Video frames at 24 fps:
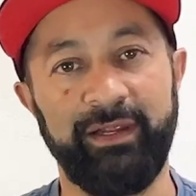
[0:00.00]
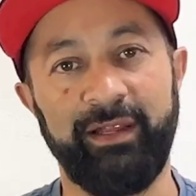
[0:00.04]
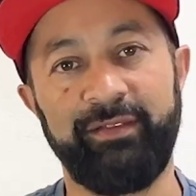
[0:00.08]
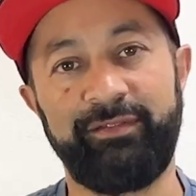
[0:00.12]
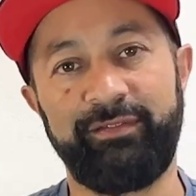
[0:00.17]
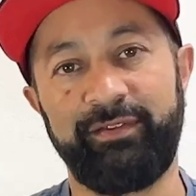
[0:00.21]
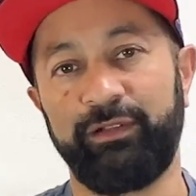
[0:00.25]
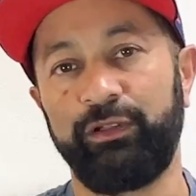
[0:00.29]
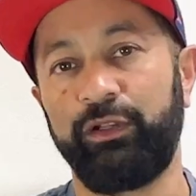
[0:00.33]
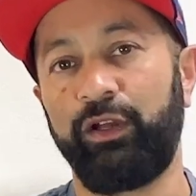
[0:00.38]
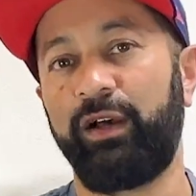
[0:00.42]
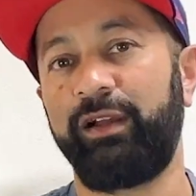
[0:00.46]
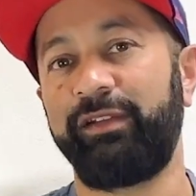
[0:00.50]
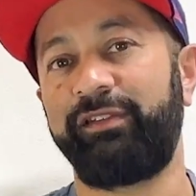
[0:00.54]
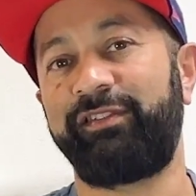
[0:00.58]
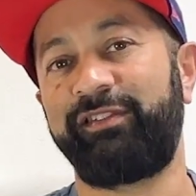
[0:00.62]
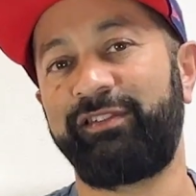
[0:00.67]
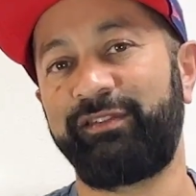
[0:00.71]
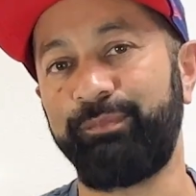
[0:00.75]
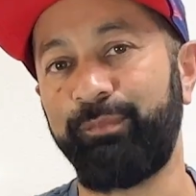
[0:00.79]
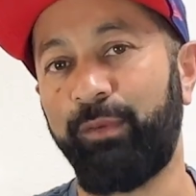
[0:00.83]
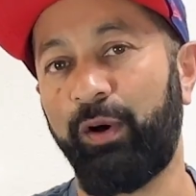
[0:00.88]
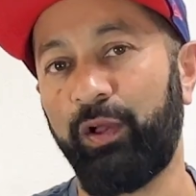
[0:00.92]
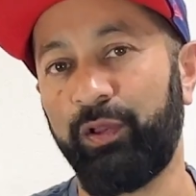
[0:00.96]
It's a lot
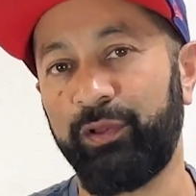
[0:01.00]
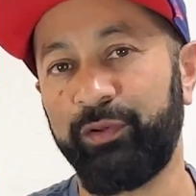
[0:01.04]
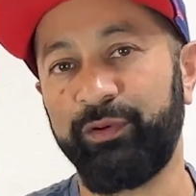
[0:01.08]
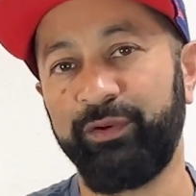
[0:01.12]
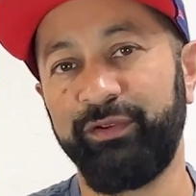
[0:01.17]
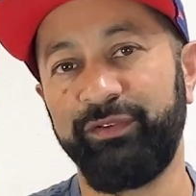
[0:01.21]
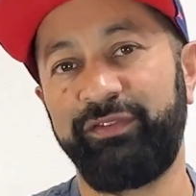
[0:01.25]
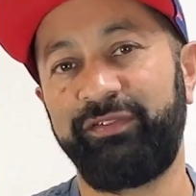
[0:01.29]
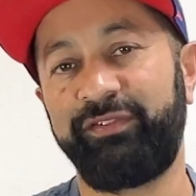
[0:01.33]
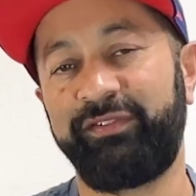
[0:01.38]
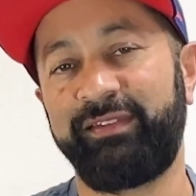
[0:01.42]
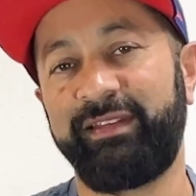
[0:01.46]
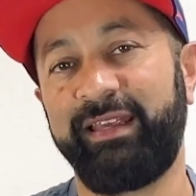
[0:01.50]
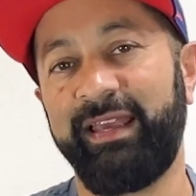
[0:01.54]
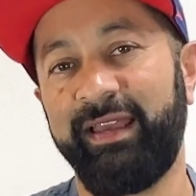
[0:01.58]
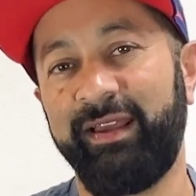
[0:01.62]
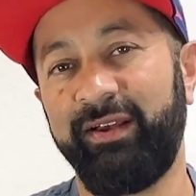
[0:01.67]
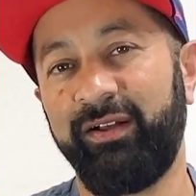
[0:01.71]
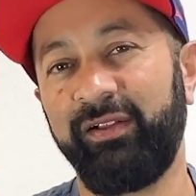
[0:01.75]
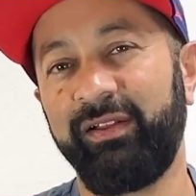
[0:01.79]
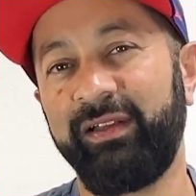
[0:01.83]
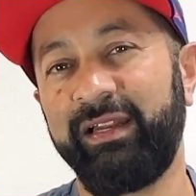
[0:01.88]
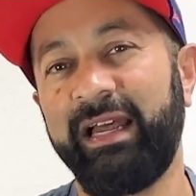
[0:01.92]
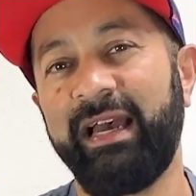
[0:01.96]
smaller in
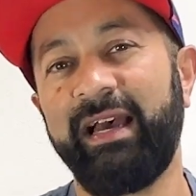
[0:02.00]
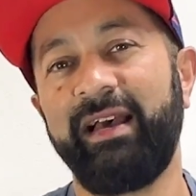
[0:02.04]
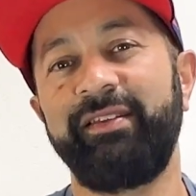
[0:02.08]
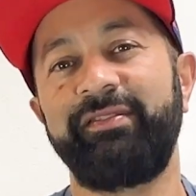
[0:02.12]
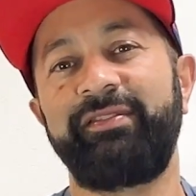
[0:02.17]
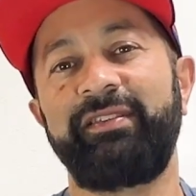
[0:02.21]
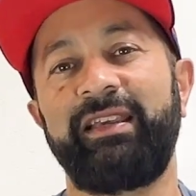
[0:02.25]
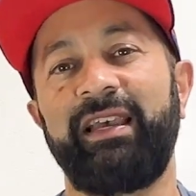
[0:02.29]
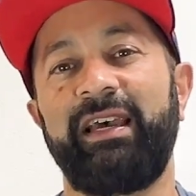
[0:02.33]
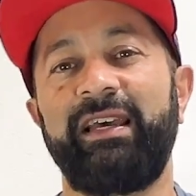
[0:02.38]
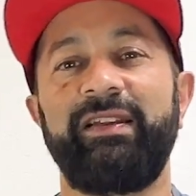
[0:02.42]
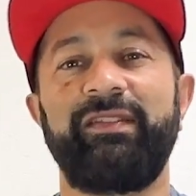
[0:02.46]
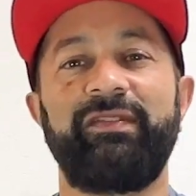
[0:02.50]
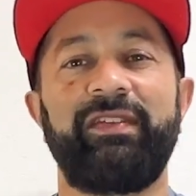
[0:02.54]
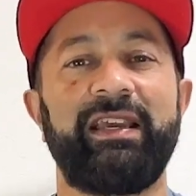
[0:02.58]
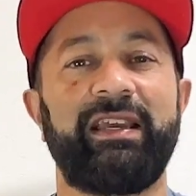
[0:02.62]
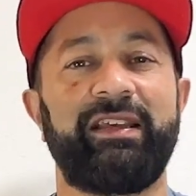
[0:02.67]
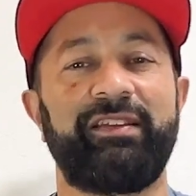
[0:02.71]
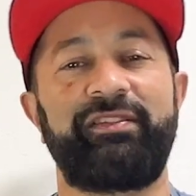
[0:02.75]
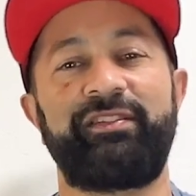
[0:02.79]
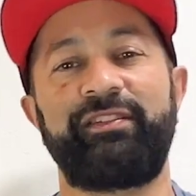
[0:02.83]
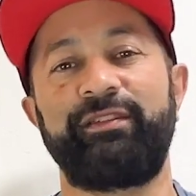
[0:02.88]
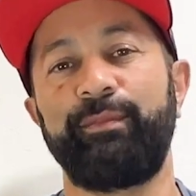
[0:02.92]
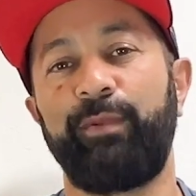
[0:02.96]
scale. It has kind of like
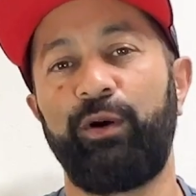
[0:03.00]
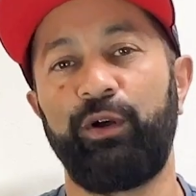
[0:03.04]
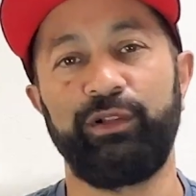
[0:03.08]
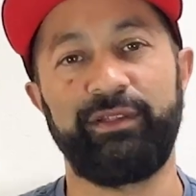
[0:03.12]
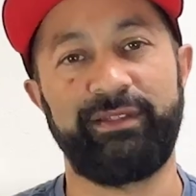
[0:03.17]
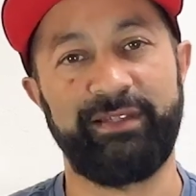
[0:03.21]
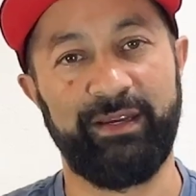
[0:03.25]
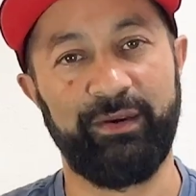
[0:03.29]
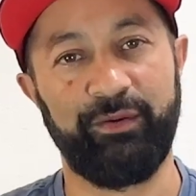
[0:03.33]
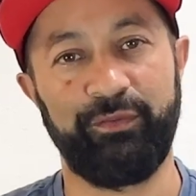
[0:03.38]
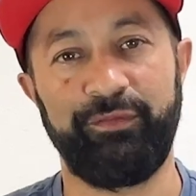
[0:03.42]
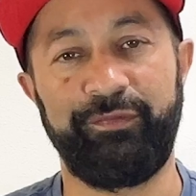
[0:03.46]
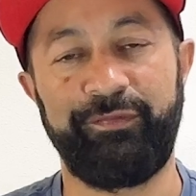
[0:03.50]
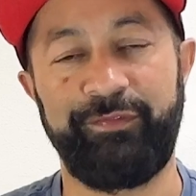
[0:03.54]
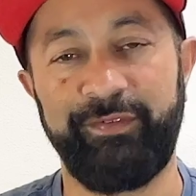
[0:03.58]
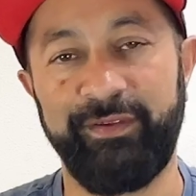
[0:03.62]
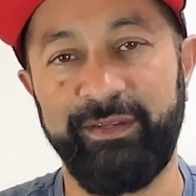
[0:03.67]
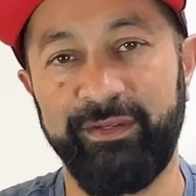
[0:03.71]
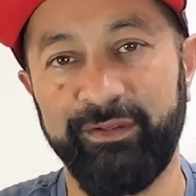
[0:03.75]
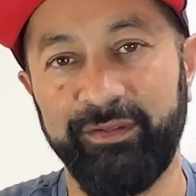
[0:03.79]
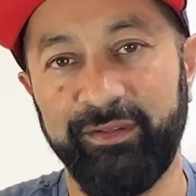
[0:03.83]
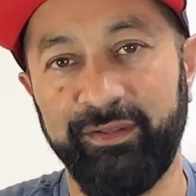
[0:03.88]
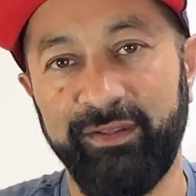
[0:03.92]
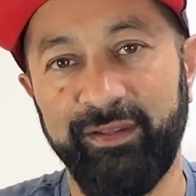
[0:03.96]
a small town
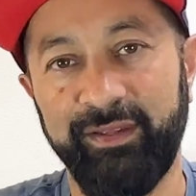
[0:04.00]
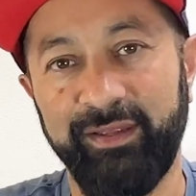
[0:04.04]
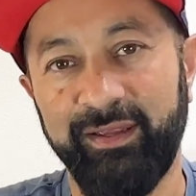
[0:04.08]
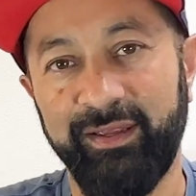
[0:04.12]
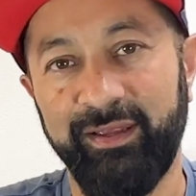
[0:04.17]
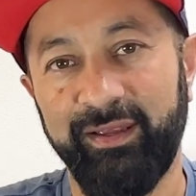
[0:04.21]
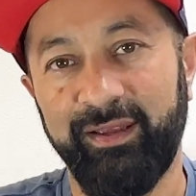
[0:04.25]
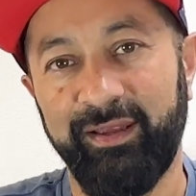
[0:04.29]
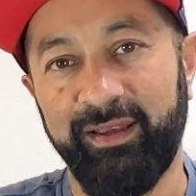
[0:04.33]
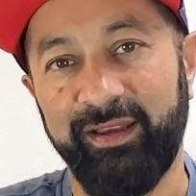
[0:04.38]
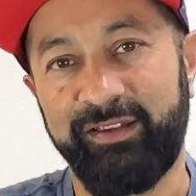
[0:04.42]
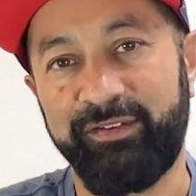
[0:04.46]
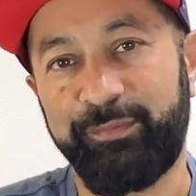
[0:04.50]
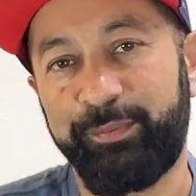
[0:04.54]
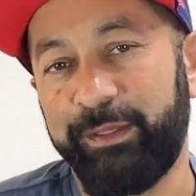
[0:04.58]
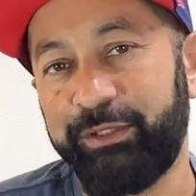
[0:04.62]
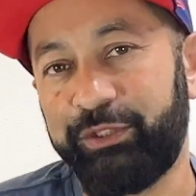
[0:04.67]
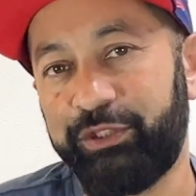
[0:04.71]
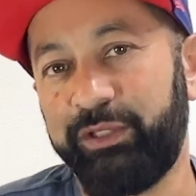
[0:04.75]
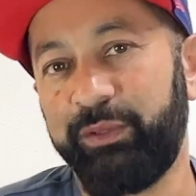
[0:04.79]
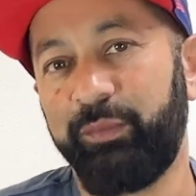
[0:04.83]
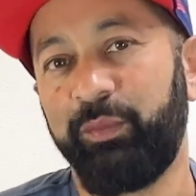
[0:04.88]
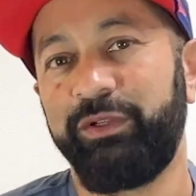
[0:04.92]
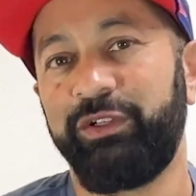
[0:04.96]
feel,
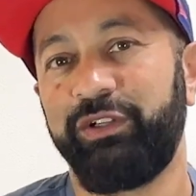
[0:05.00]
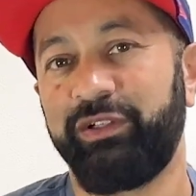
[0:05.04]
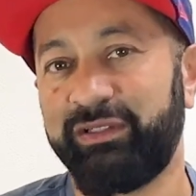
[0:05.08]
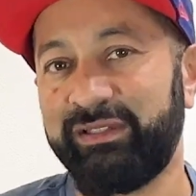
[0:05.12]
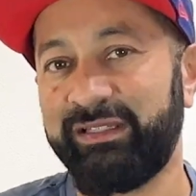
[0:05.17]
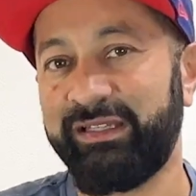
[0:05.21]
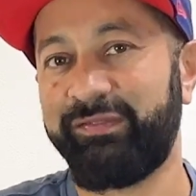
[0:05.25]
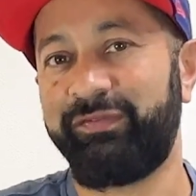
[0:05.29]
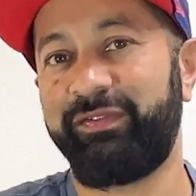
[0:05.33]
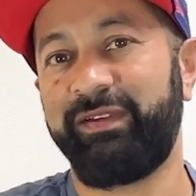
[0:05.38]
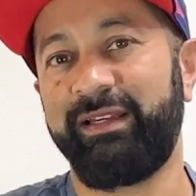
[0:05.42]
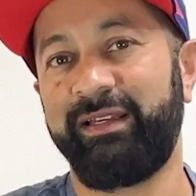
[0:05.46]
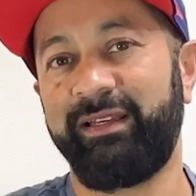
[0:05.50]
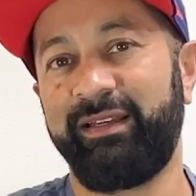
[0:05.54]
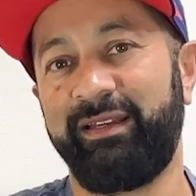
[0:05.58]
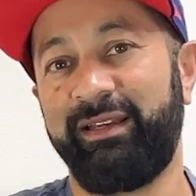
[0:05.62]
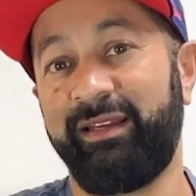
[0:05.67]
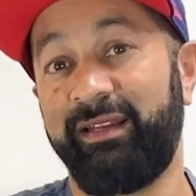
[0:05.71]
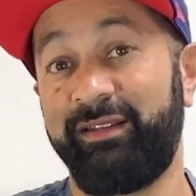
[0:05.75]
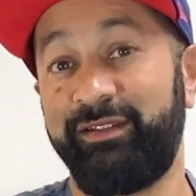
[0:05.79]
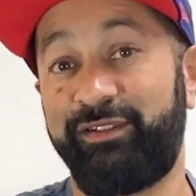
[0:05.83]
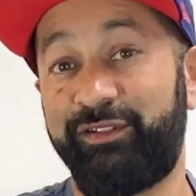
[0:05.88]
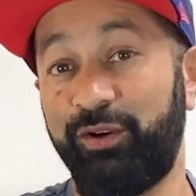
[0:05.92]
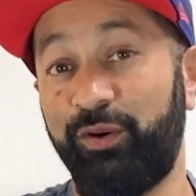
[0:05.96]
especially when you're living
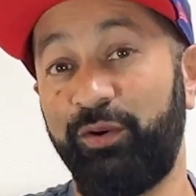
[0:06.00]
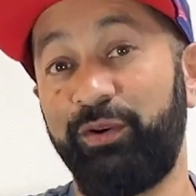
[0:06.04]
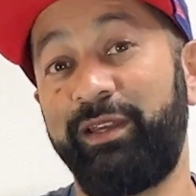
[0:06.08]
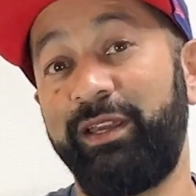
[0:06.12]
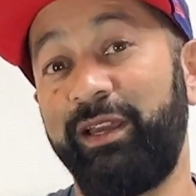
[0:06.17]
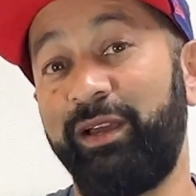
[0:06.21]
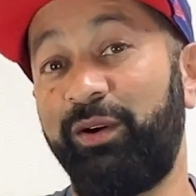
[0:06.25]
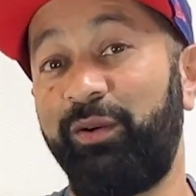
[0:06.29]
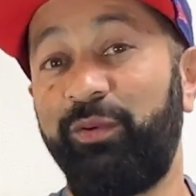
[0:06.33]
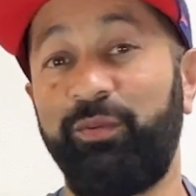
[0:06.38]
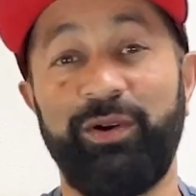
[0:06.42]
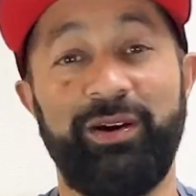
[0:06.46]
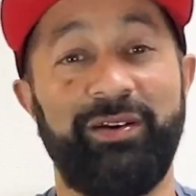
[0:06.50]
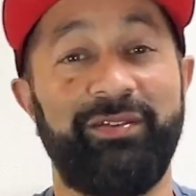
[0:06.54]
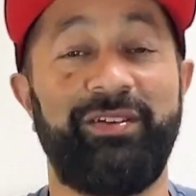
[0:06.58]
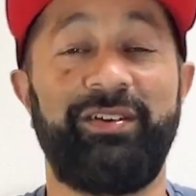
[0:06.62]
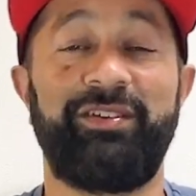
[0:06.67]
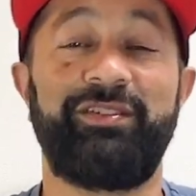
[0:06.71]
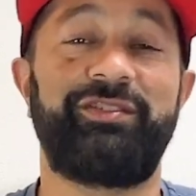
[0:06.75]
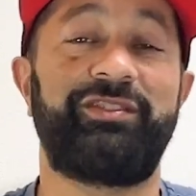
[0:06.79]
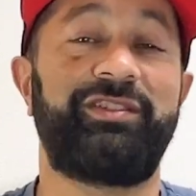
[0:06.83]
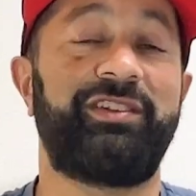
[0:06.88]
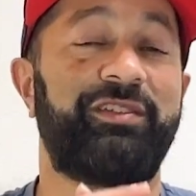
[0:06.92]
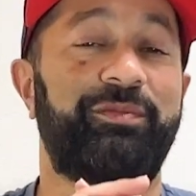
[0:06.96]
in Tokyo where
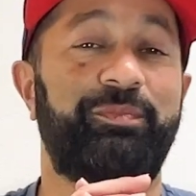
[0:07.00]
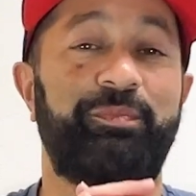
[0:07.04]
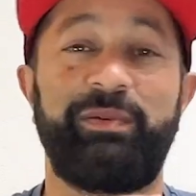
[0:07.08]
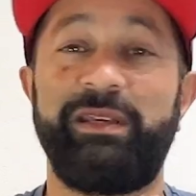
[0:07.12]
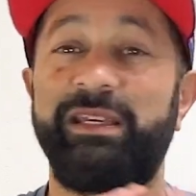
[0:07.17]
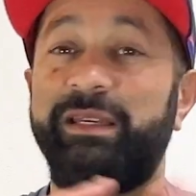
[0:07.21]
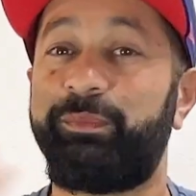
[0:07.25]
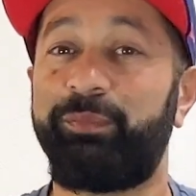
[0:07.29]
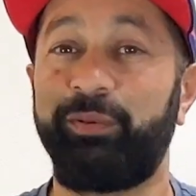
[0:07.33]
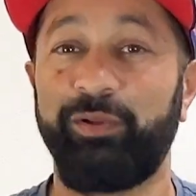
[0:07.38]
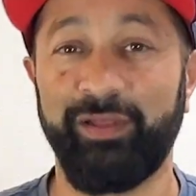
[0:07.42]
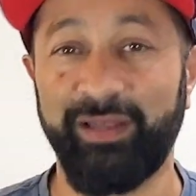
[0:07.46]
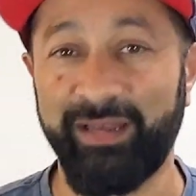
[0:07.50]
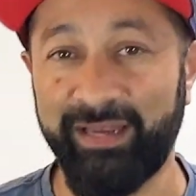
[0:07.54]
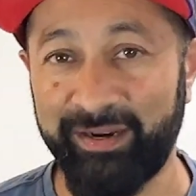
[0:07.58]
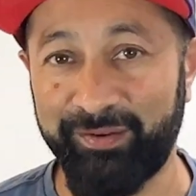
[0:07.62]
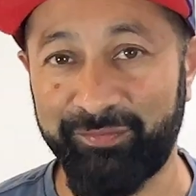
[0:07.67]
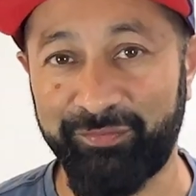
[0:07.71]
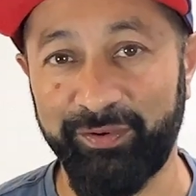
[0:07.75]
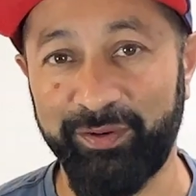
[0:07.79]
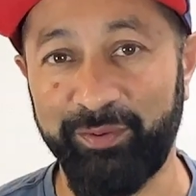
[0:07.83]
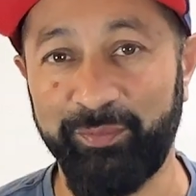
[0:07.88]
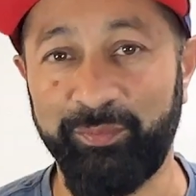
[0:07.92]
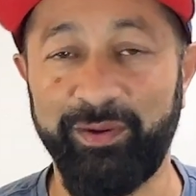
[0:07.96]
there's just people
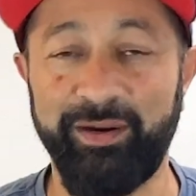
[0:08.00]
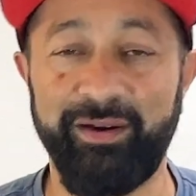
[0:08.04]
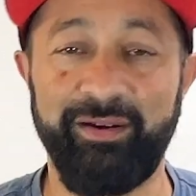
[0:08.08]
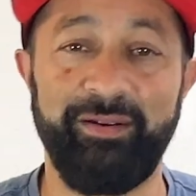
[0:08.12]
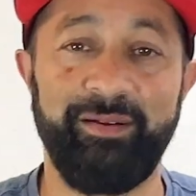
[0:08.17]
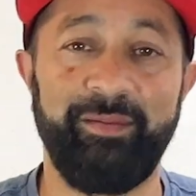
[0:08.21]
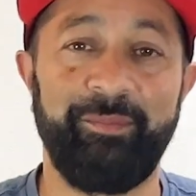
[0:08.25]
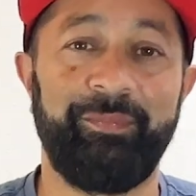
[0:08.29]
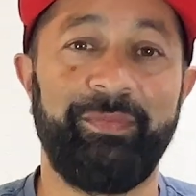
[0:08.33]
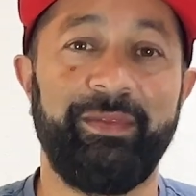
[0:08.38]
everywhere.